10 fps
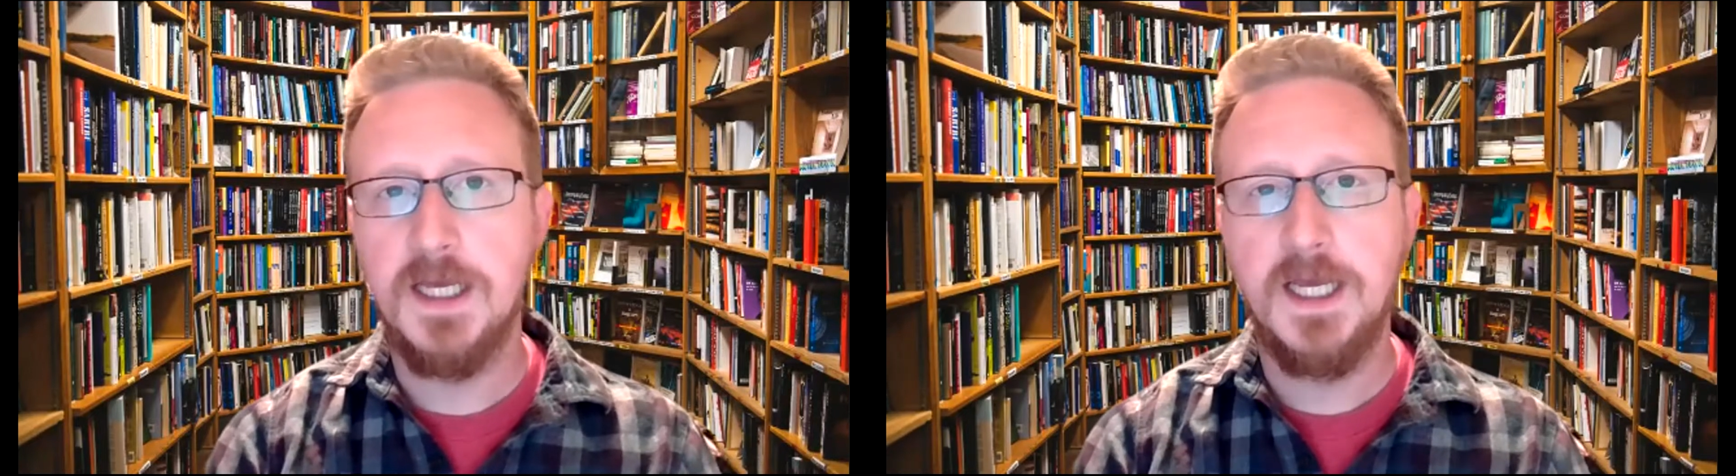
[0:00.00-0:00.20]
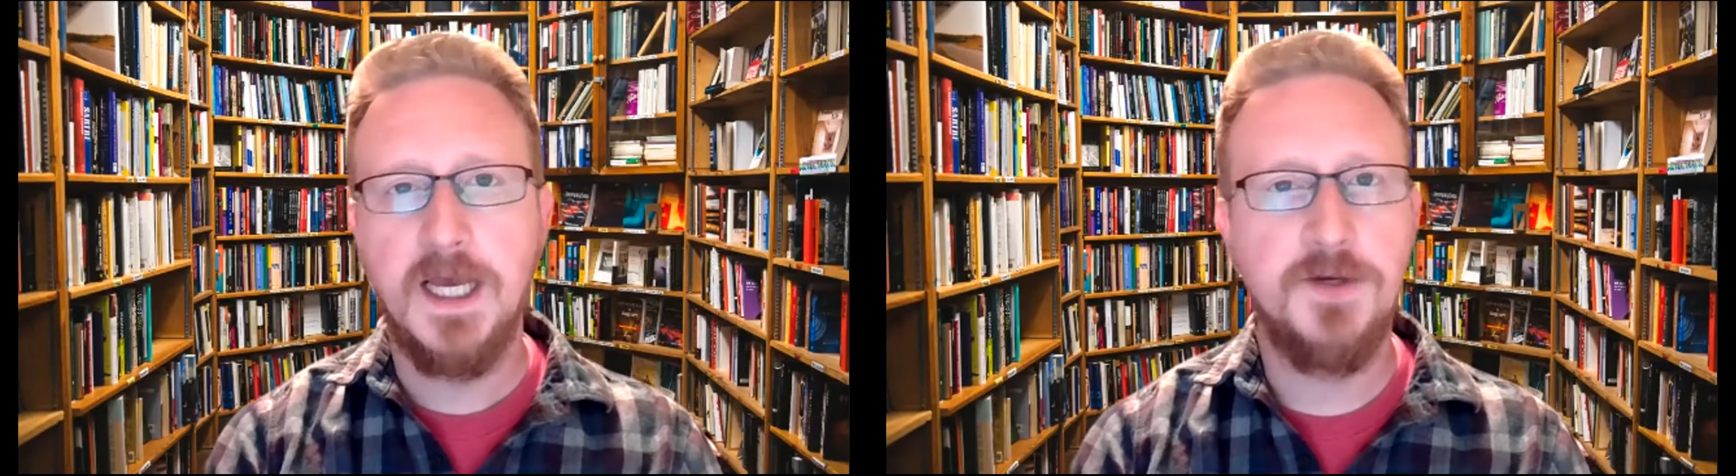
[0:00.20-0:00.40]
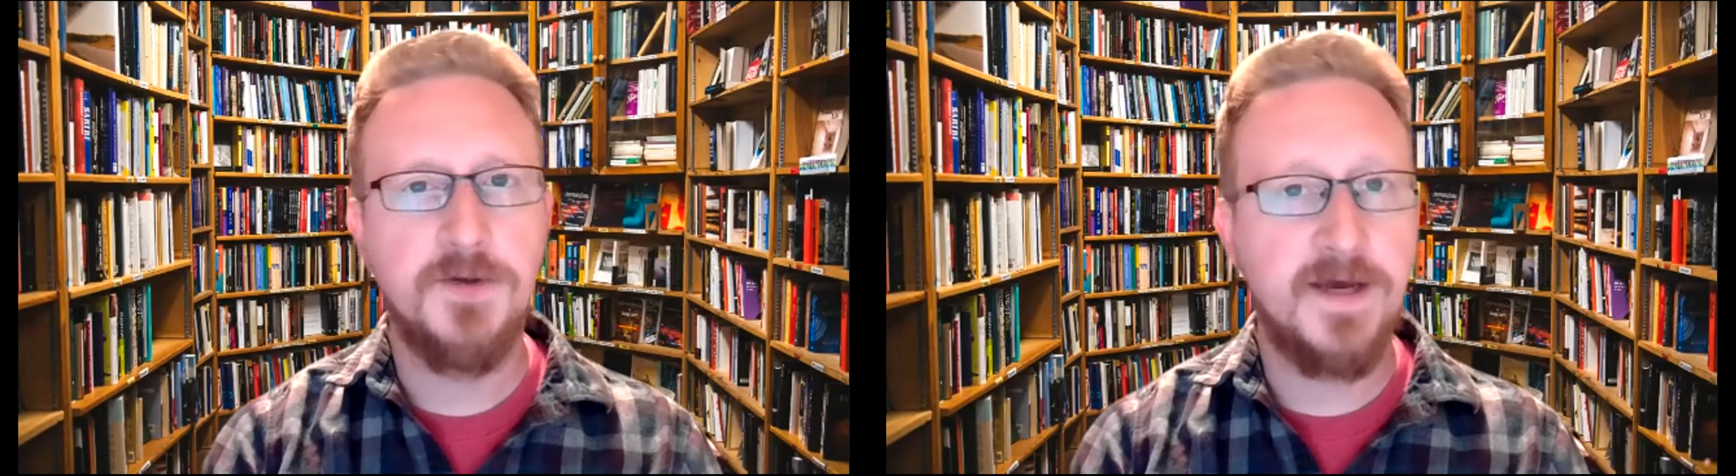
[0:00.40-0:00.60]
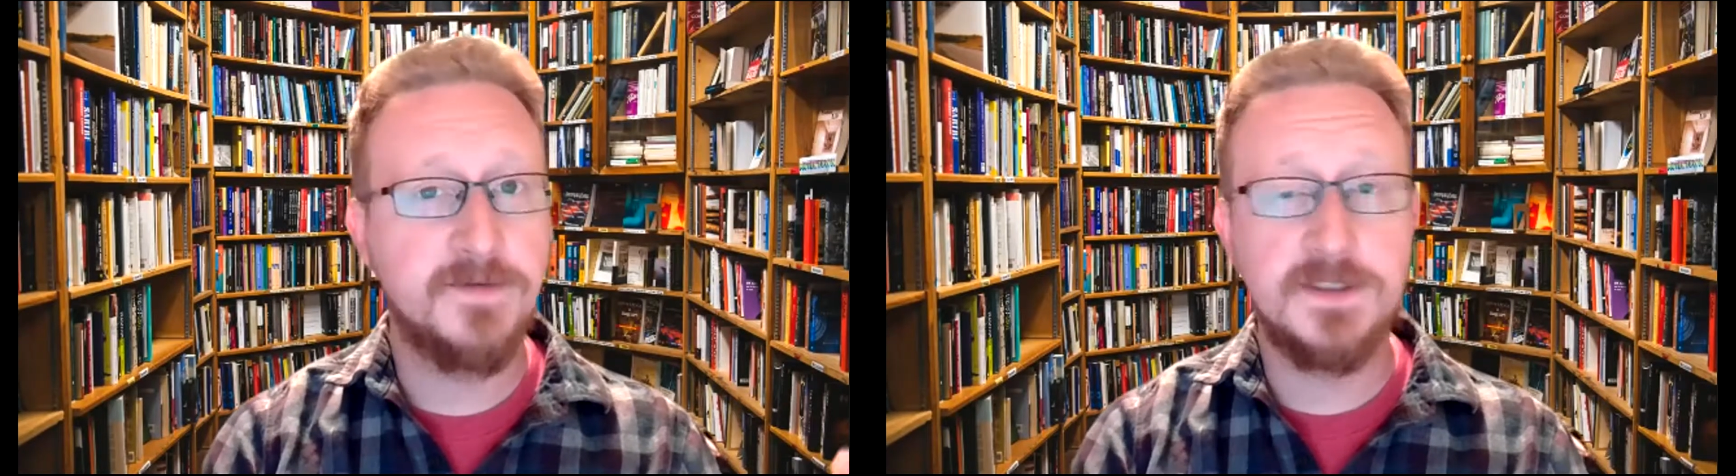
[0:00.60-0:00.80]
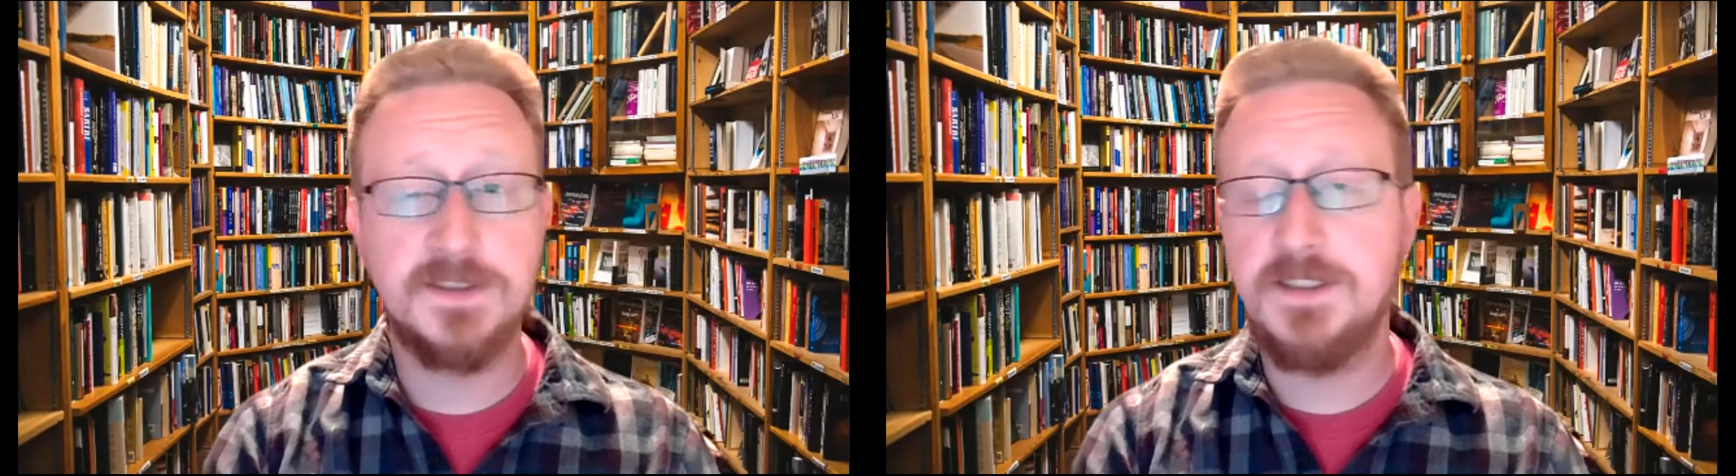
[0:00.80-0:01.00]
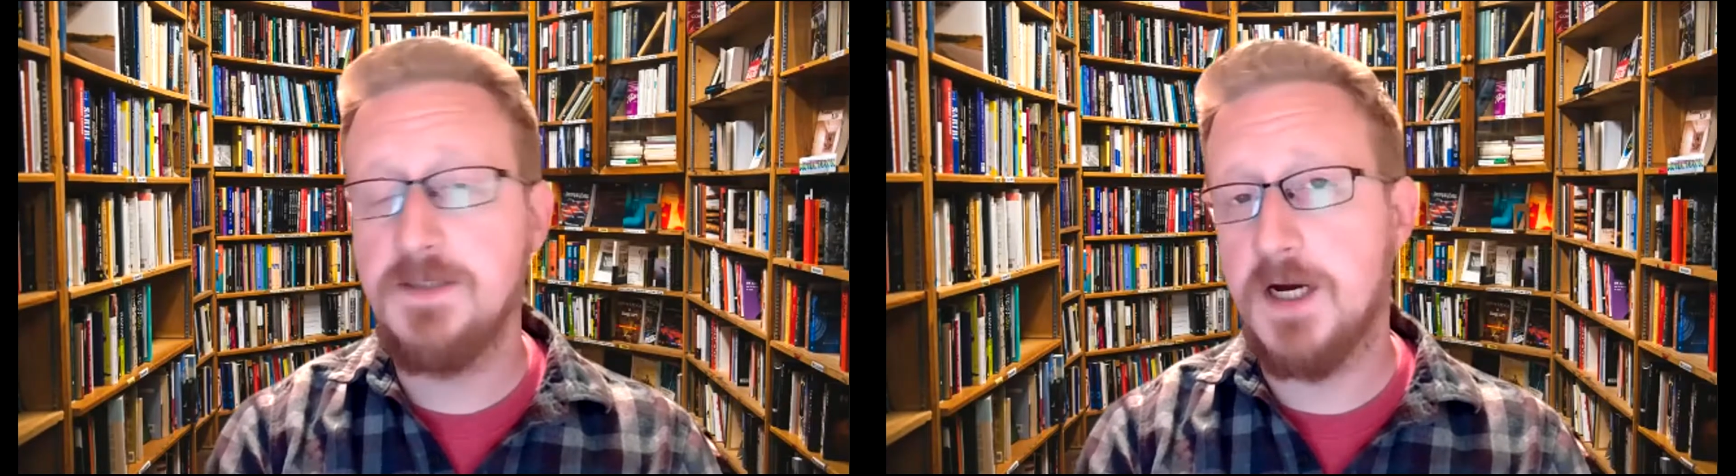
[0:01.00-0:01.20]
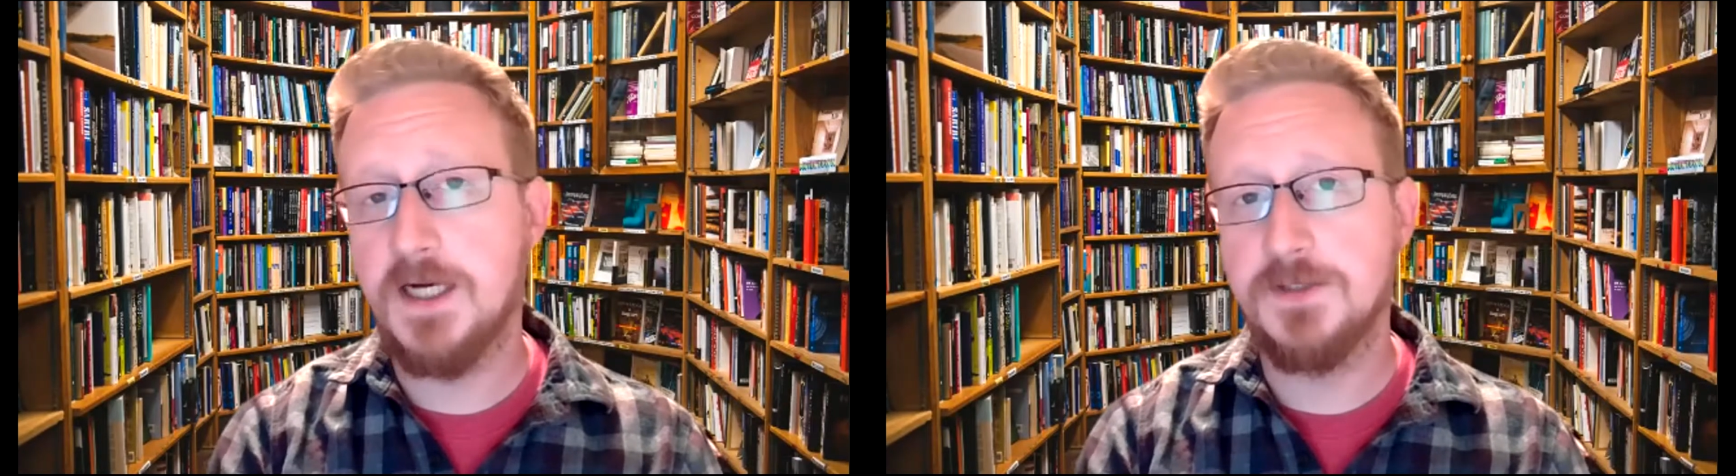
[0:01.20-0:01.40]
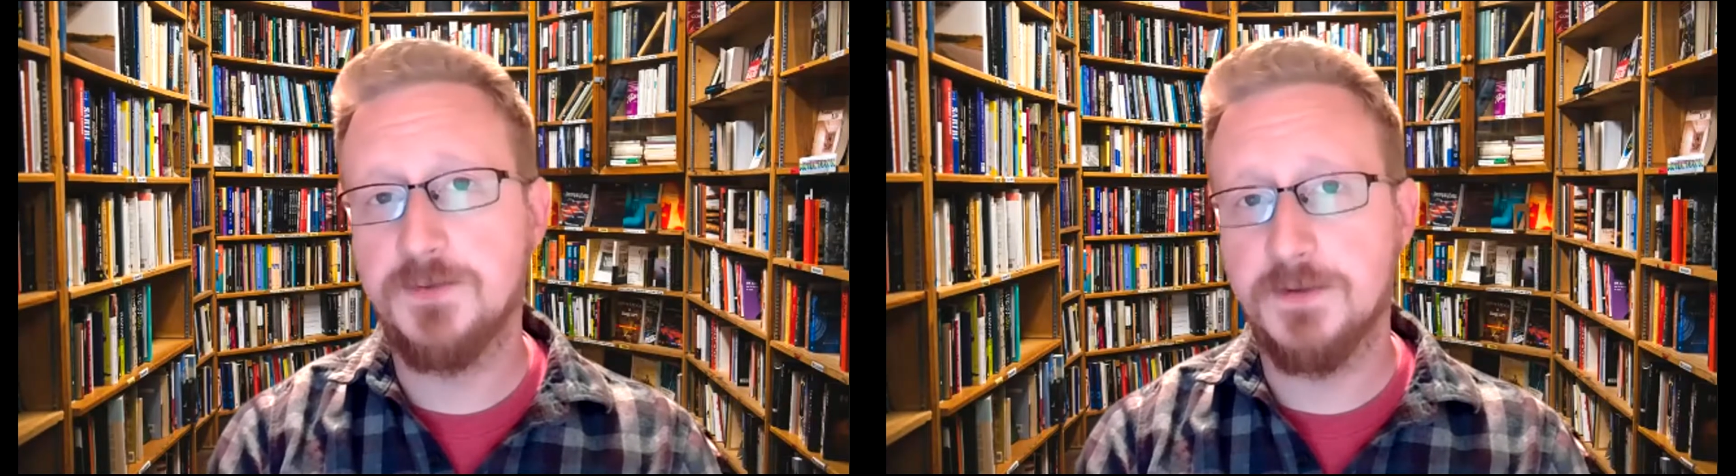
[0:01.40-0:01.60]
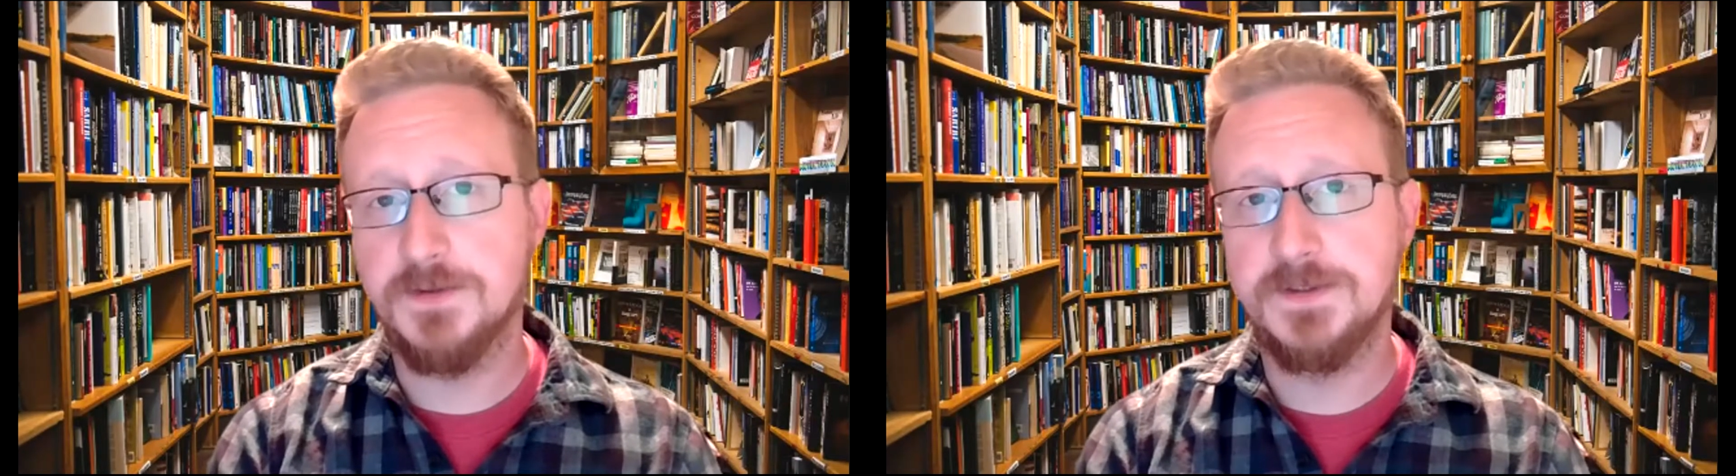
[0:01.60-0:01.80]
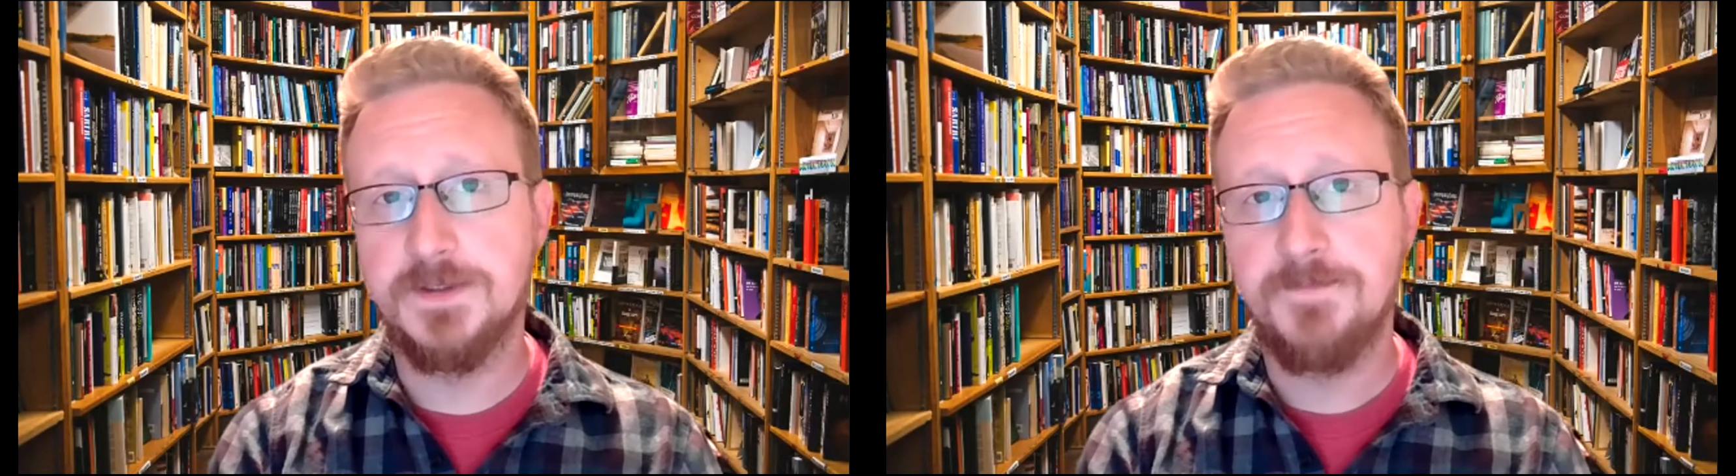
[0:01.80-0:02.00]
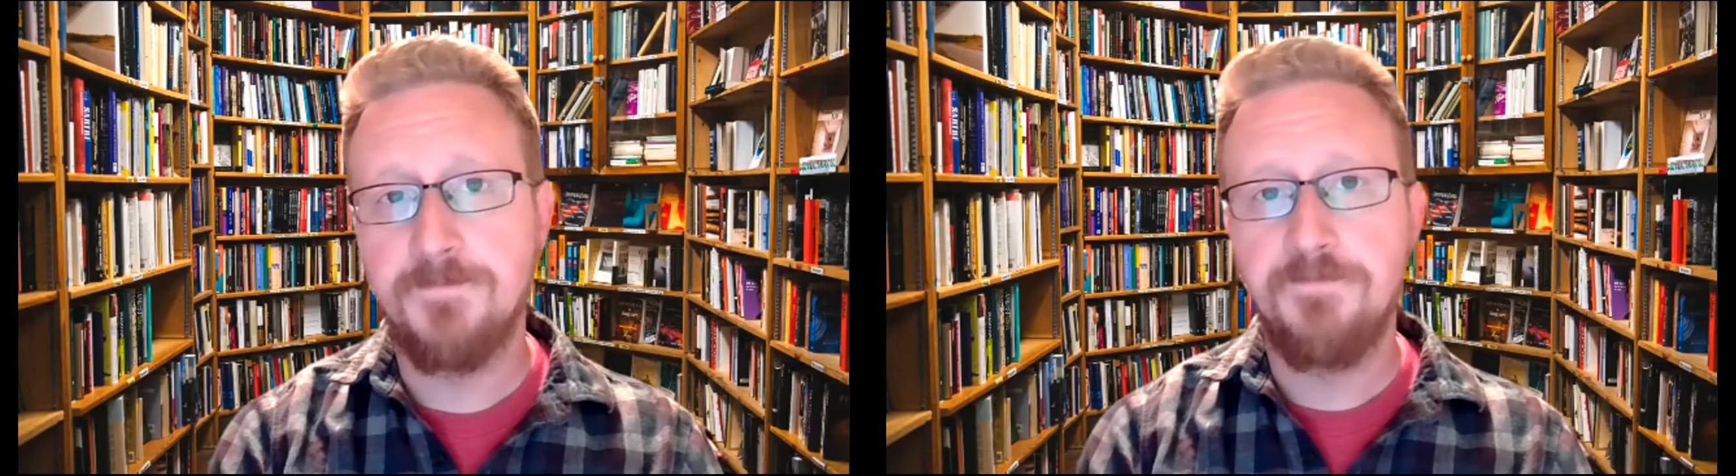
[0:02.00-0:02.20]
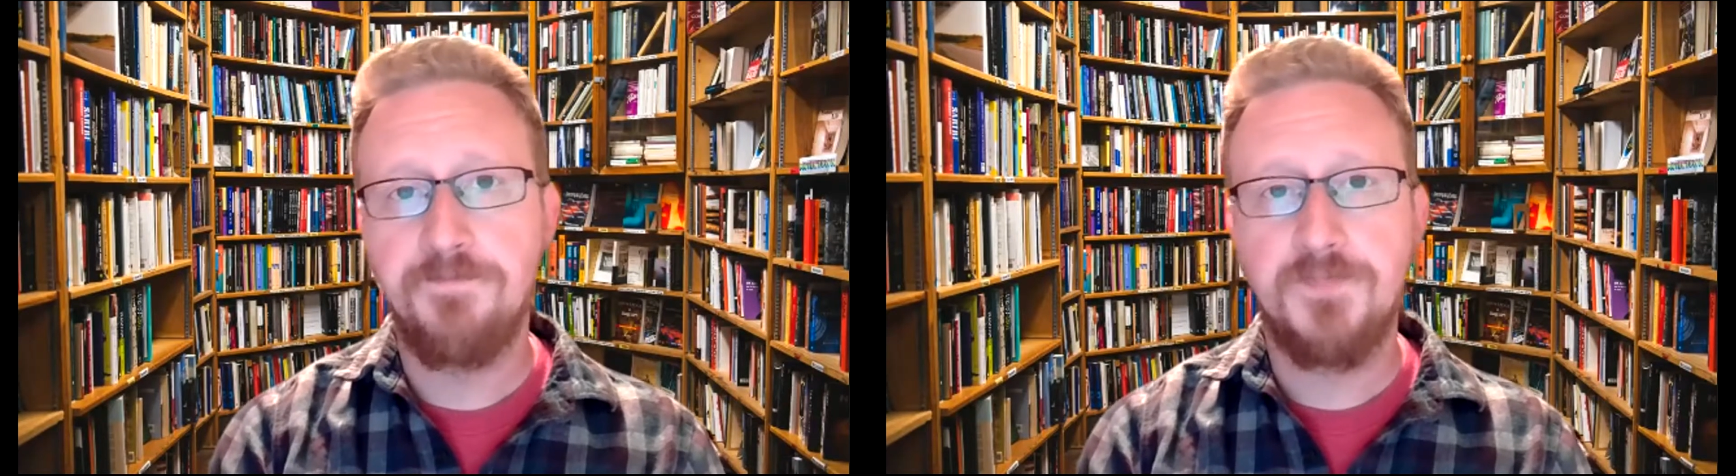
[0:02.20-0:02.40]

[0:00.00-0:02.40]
and you'll have 16 modules